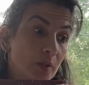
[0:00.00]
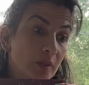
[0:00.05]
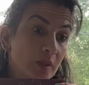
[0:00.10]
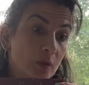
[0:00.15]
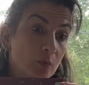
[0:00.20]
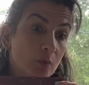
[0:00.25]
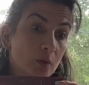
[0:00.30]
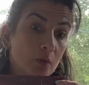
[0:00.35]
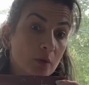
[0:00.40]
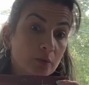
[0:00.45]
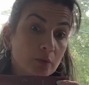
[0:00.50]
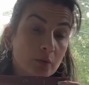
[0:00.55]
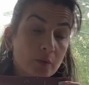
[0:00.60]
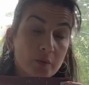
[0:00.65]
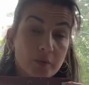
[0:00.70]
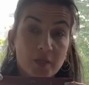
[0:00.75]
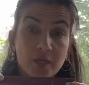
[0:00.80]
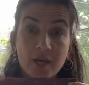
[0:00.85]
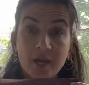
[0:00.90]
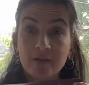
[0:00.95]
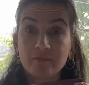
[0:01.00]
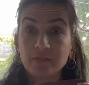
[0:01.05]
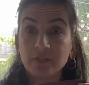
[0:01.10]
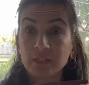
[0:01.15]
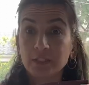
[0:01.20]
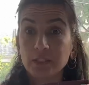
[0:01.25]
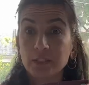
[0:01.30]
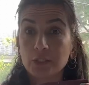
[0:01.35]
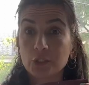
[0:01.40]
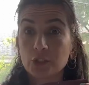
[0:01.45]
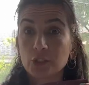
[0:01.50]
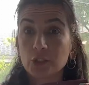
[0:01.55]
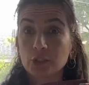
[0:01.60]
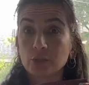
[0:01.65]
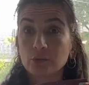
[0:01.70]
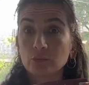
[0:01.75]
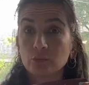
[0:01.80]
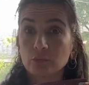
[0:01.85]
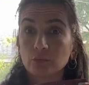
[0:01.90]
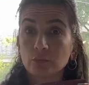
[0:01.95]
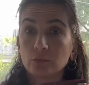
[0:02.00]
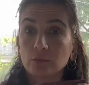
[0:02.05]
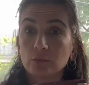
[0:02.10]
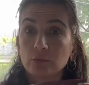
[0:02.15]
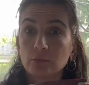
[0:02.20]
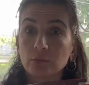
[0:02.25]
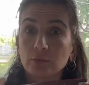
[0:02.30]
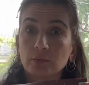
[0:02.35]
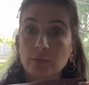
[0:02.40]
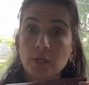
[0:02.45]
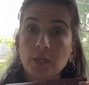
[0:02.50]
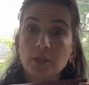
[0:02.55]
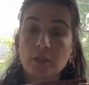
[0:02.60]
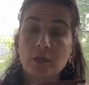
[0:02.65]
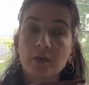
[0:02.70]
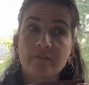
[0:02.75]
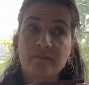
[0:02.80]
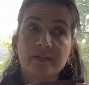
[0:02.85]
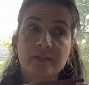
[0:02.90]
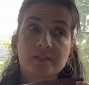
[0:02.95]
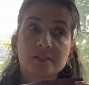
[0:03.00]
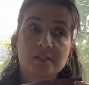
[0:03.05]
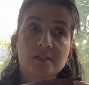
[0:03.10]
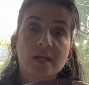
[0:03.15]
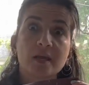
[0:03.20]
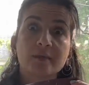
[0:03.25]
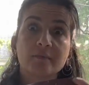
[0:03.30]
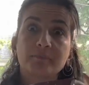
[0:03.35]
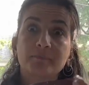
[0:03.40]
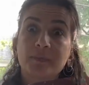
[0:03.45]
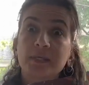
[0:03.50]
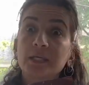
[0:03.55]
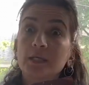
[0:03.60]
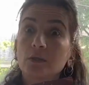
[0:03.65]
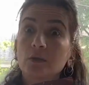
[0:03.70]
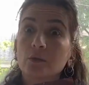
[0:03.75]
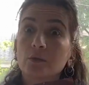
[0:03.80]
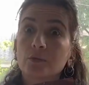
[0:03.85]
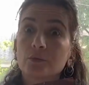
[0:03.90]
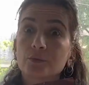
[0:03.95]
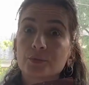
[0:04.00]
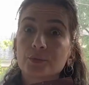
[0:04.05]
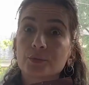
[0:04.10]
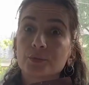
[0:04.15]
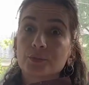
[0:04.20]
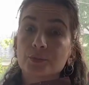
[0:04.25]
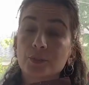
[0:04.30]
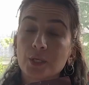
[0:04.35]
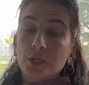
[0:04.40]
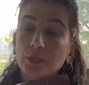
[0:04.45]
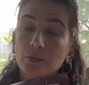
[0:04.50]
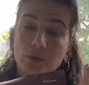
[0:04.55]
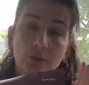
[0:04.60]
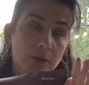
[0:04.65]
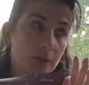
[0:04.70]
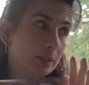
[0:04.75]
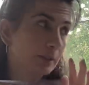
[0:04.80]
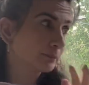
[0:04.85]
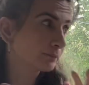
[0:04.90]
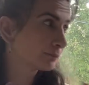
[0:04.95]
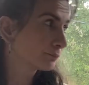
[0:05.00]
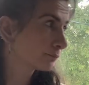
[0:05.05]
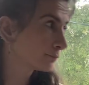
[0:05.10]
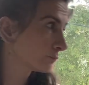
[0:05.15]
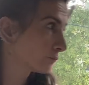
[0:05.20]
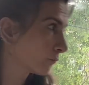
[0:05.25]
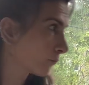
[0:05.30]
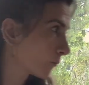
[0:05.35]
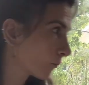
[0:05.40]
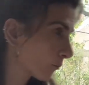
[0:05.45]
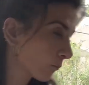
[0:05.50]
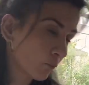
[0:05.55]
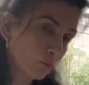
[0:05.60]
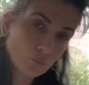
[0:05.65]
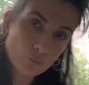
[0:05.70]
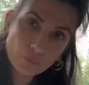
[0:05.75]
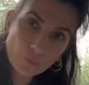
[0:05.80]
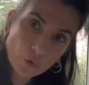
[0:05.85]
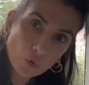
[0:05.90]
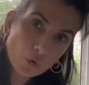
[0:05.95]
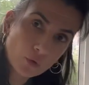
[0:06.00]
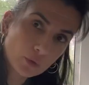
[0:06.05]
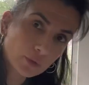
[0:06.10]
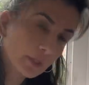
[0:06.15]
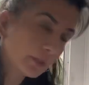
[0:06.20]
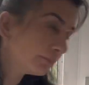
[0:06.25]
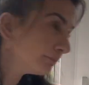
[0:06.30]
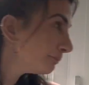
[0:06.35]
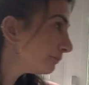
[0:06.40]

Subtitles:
I think we all know that I have an addiction. All right. If it's not Peatos, it, hold on. Hold on.